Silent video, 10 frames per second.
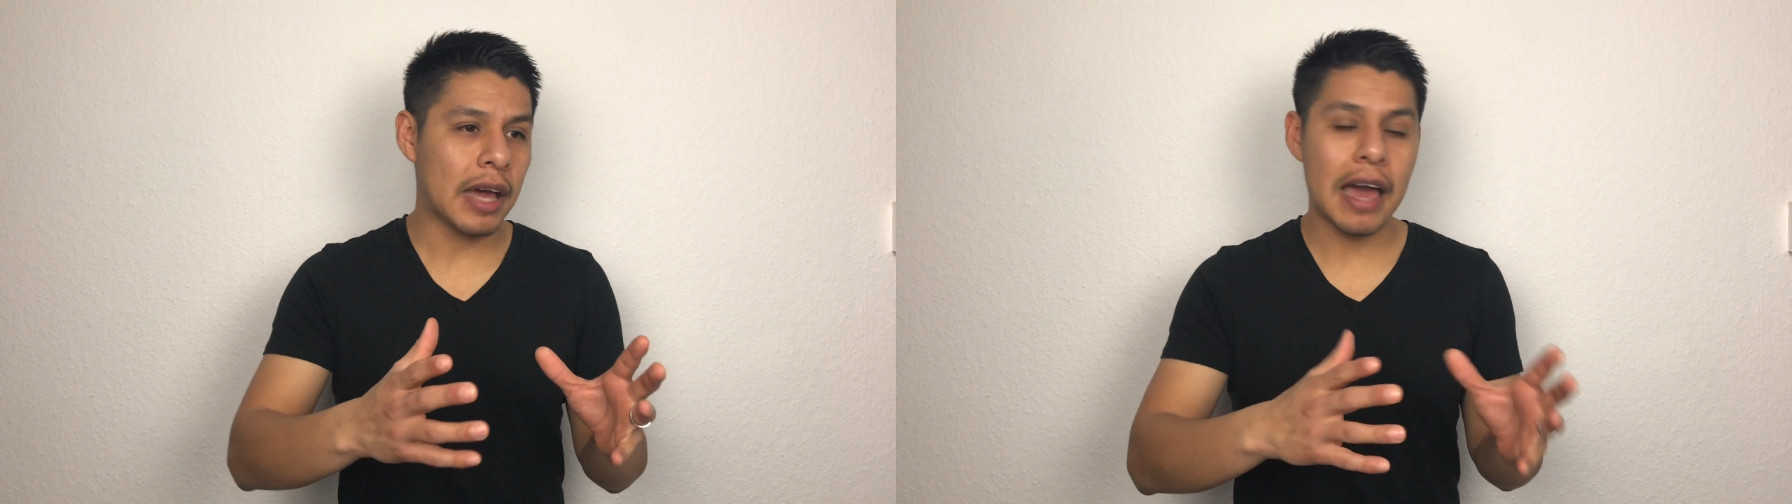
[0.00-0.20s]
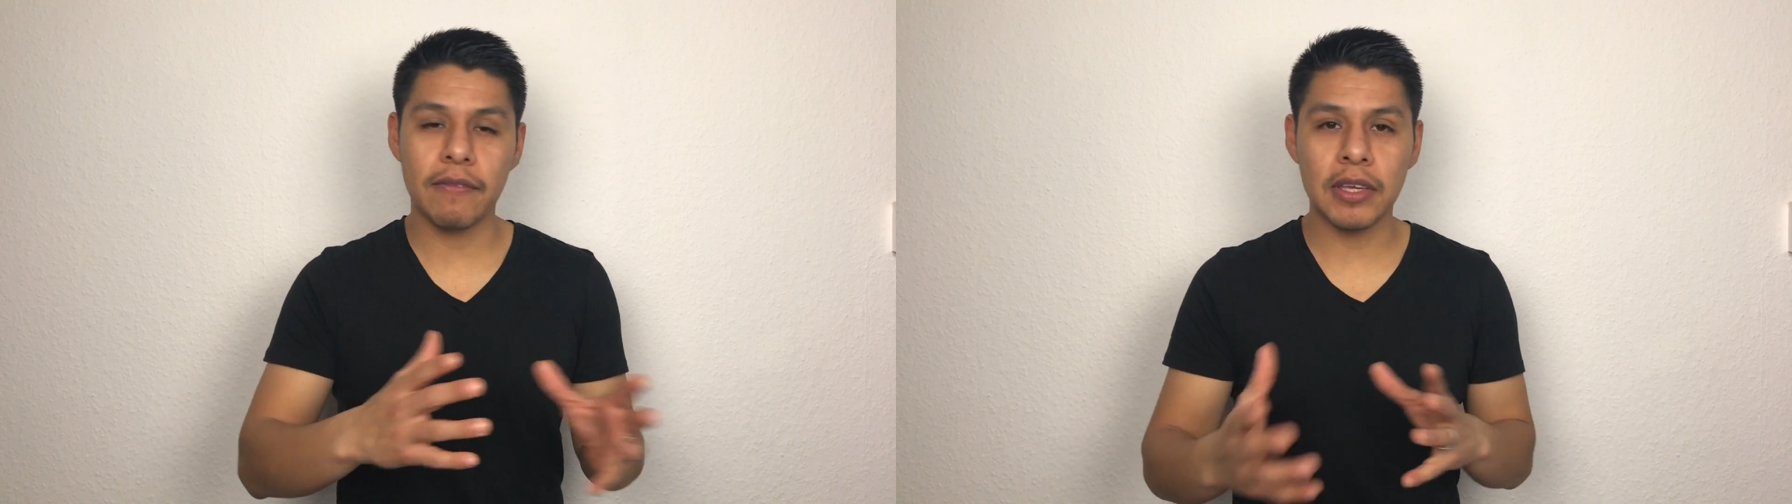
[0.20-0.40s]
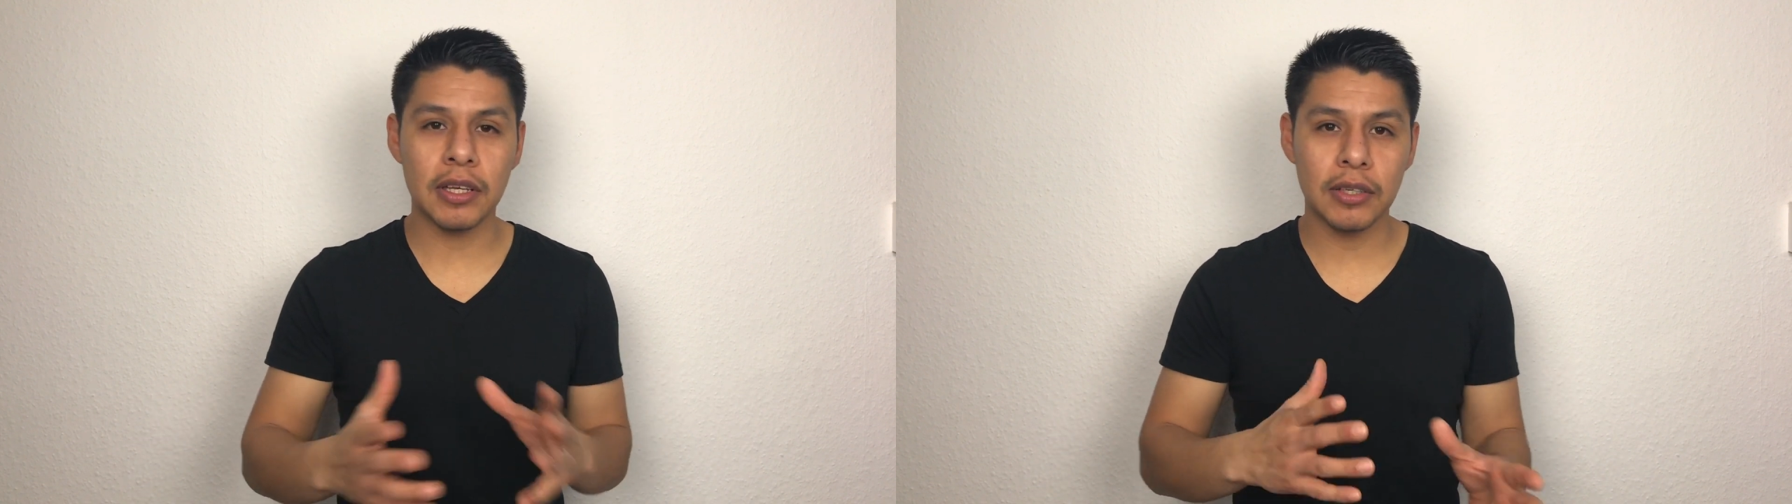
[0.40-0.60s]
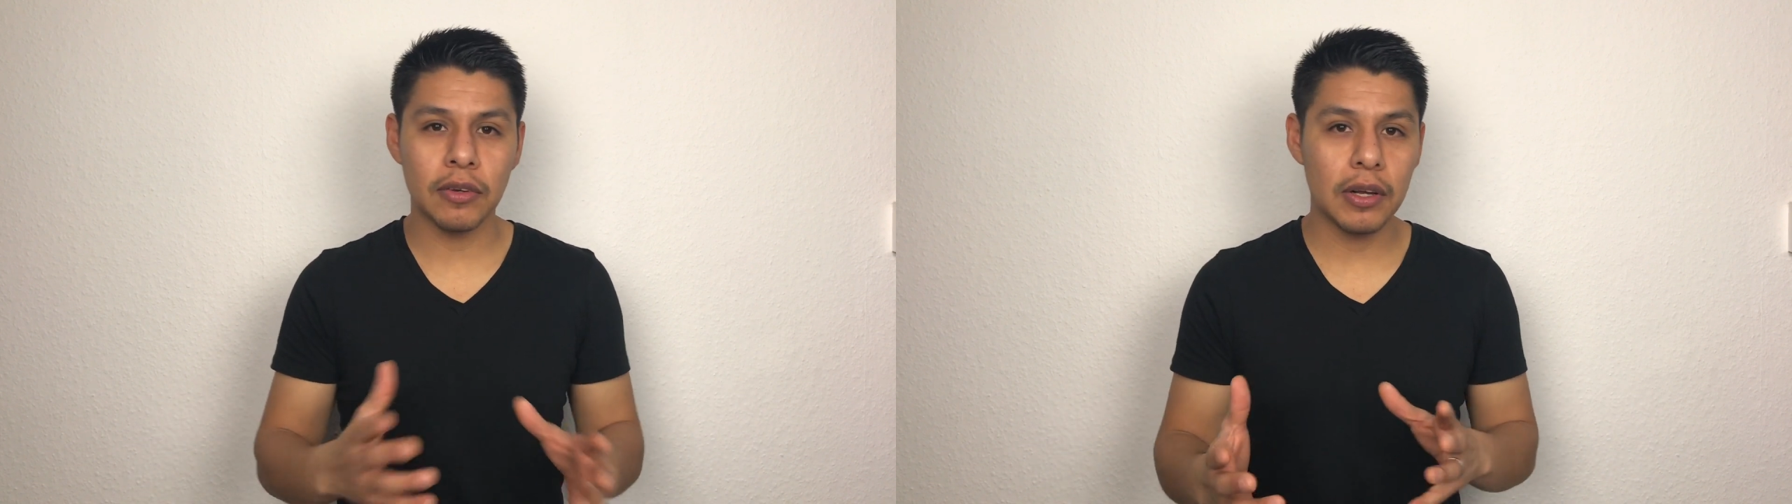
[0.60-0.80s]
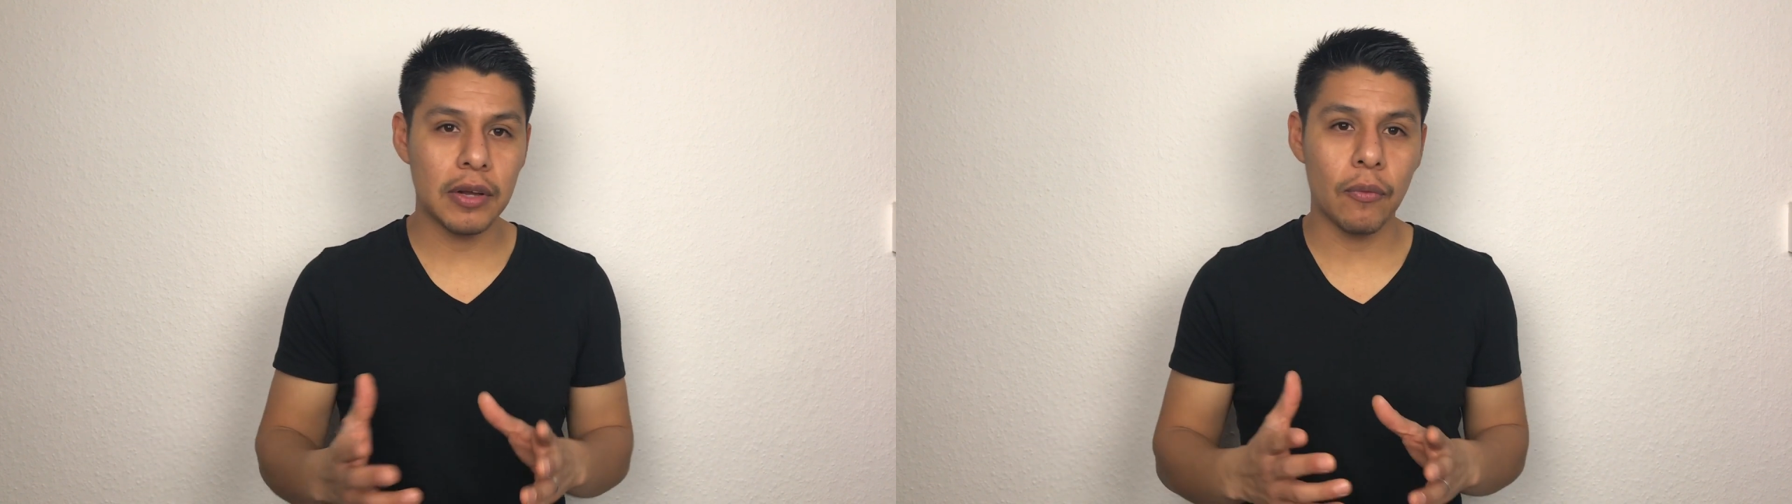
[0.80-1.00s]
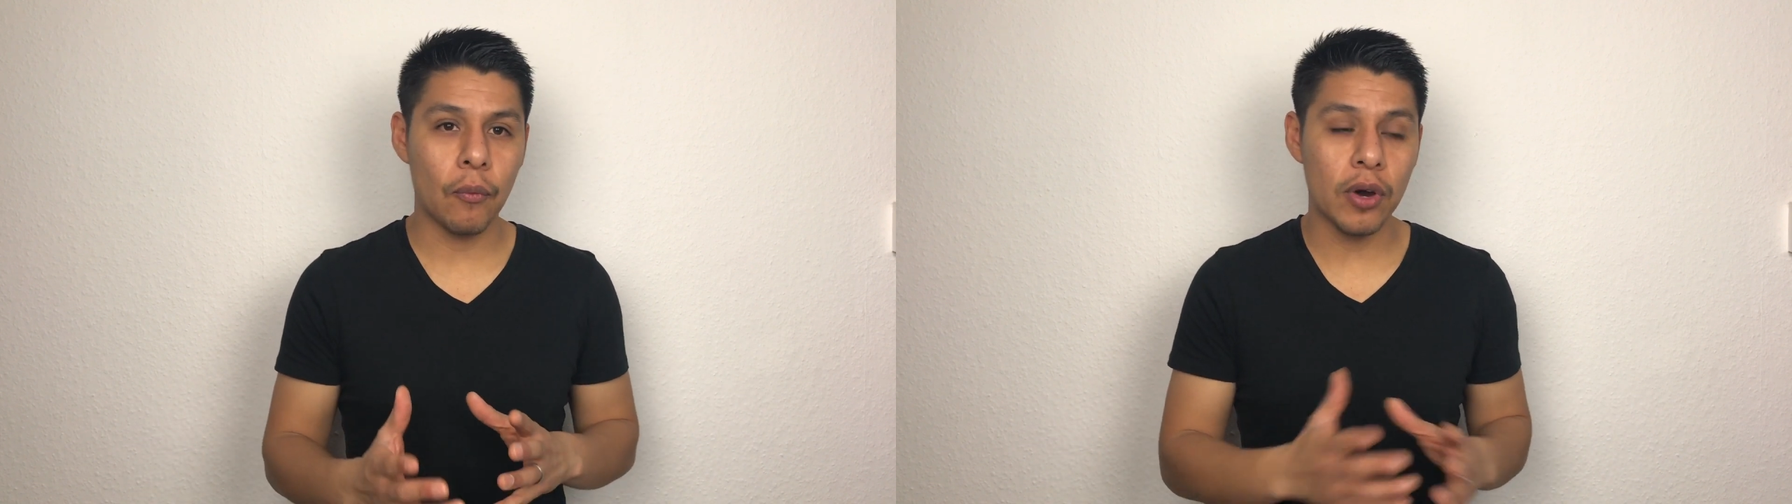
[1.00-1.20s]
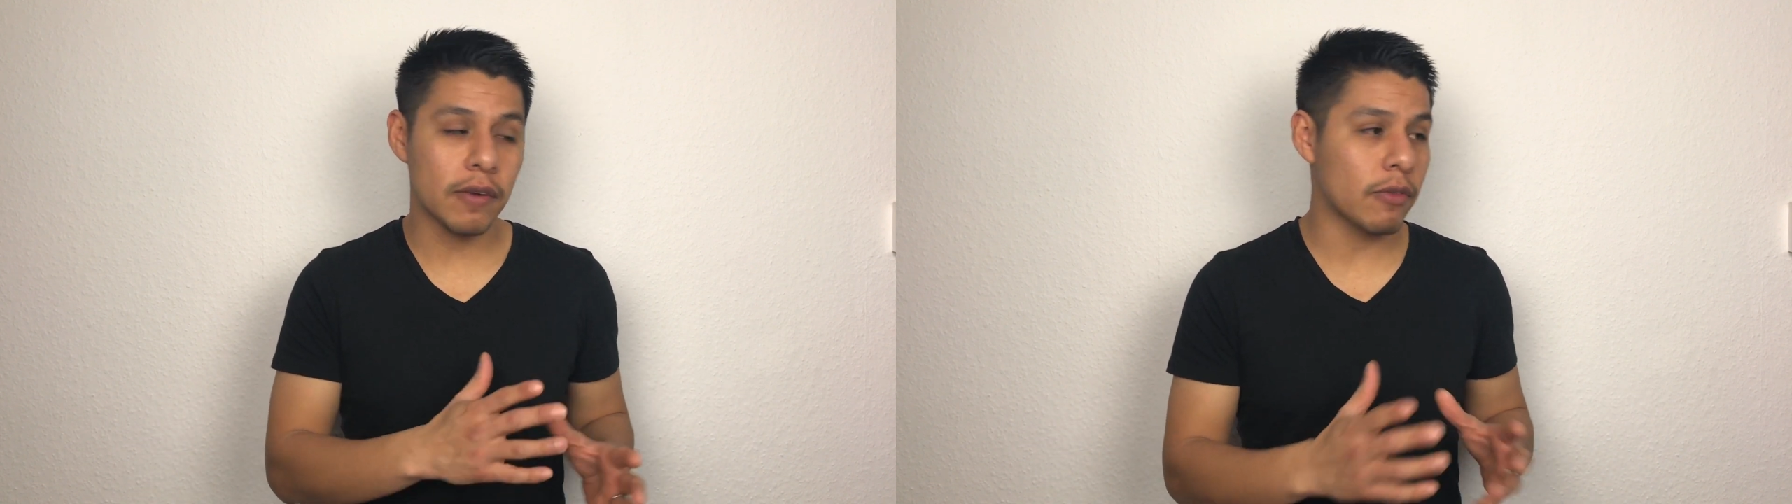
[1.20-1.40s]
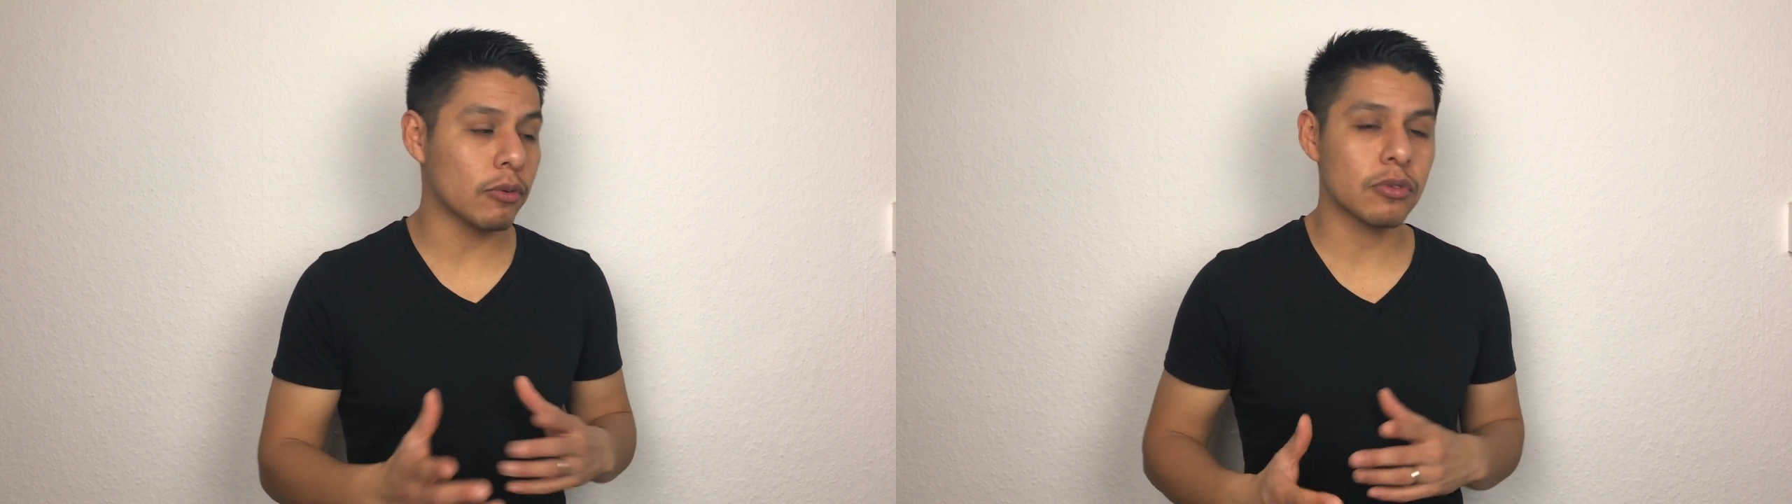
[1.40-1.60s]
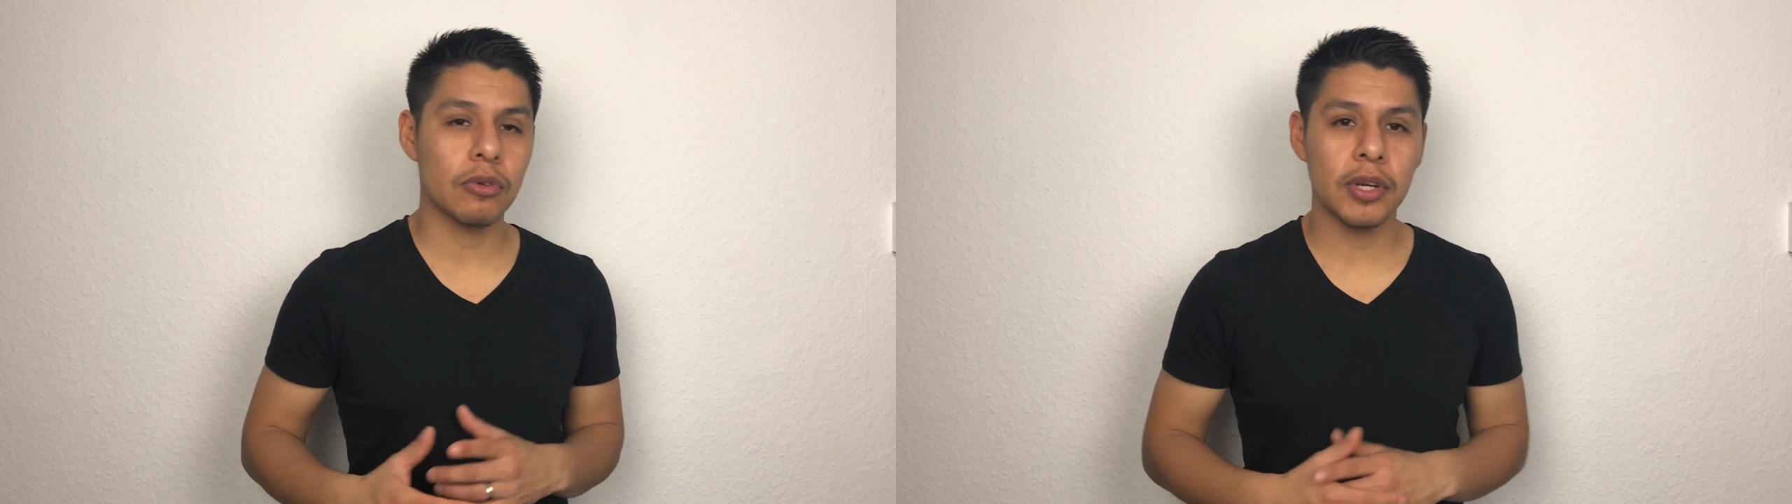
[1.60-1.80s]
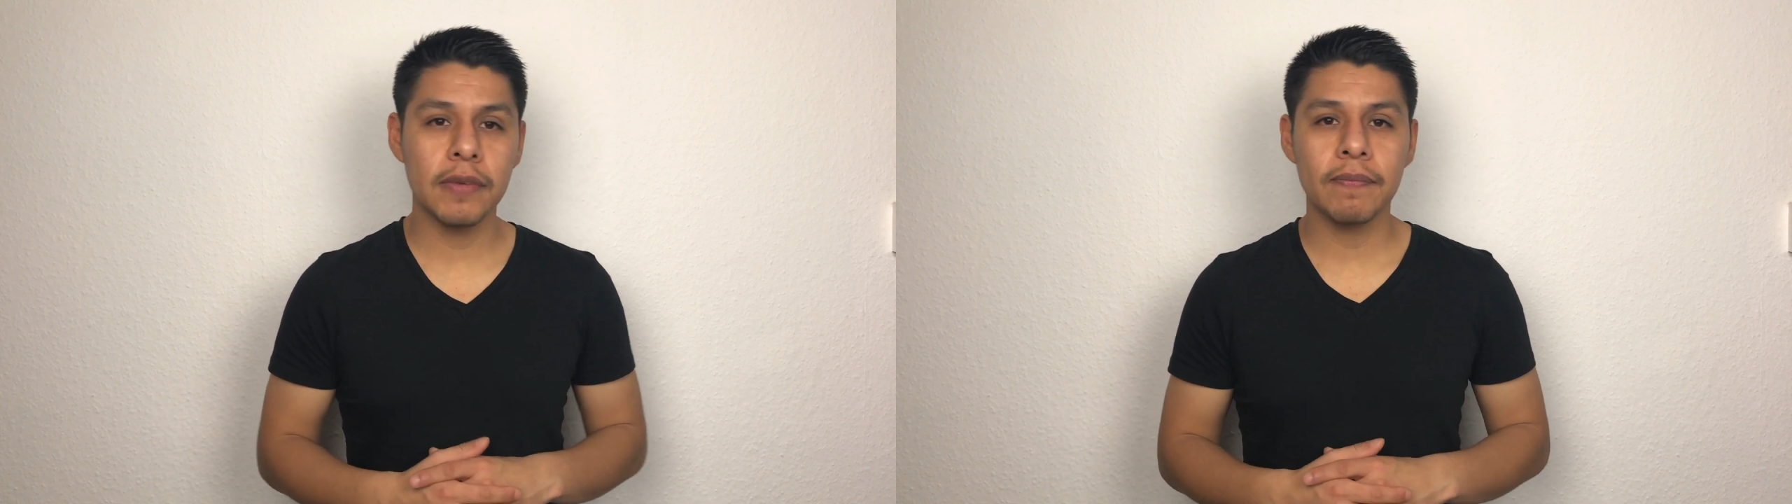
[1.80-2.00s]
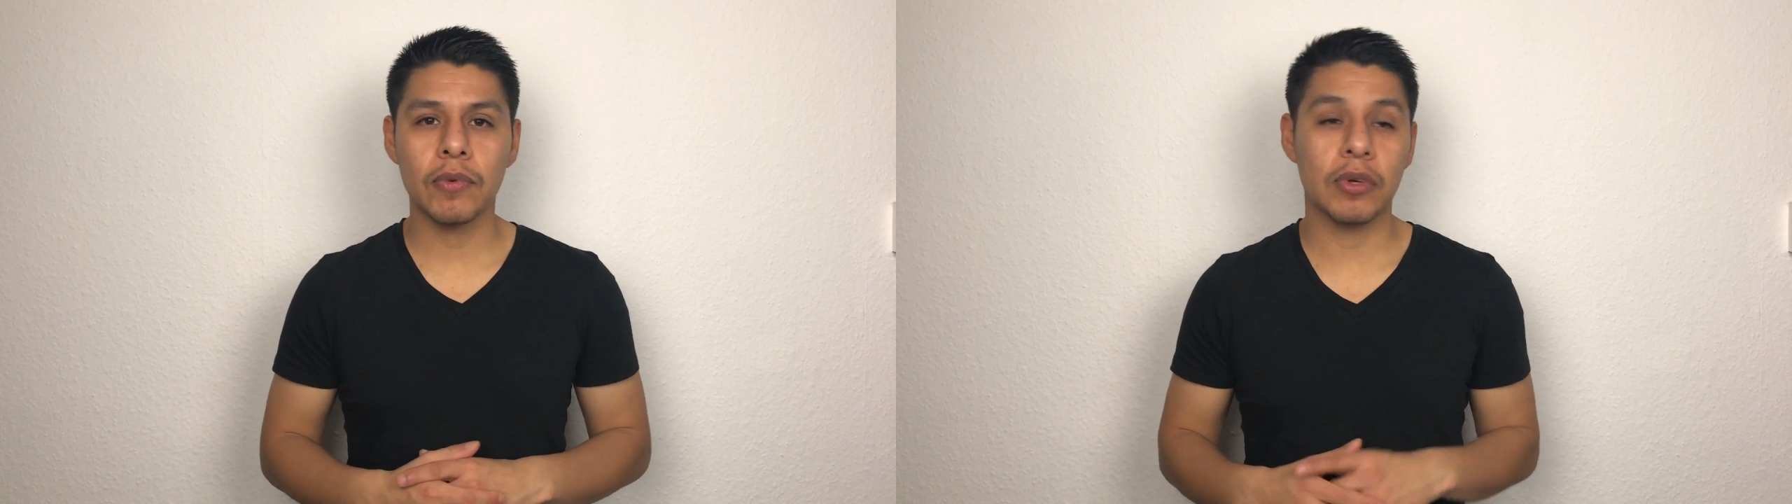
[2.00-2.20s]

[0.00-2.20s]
having one of those three,